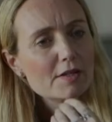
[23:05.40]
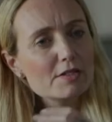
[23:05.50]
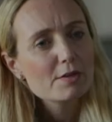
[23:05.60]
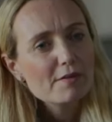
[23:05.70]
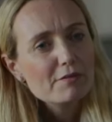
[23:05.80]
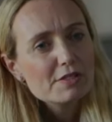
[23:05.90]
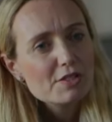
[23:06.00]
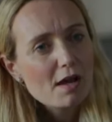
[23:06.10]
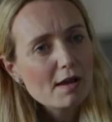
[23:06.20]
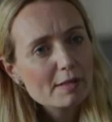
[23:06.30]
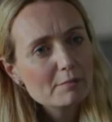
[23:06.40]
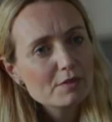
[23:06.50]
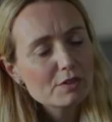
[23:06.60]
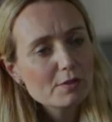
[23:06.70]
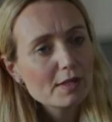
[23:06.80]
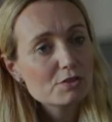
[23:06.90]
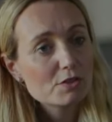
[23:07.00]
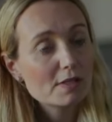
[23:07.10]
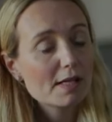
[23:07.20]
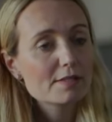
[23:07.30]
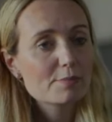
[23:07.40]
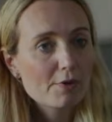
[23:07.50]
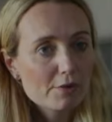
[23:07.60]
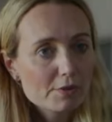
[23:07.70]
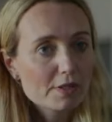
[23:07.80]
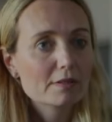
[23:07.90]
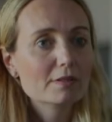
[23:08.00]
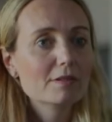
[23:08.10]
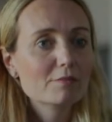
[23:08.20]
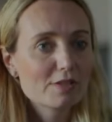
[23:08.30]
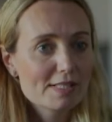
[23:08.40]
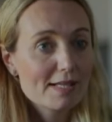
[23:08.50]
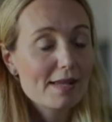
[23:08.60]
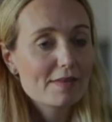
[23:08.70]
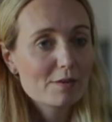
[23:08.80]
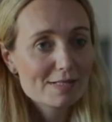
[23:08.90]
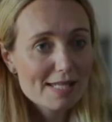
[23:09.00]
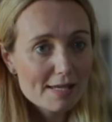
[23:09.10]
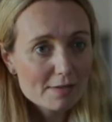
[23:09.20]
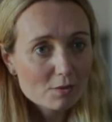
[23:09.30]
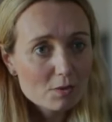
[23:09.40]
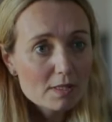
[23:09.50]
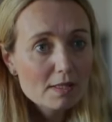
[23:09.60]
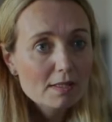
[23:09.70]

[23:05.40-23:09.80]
So every time you had your legs broken and reset, they would heal.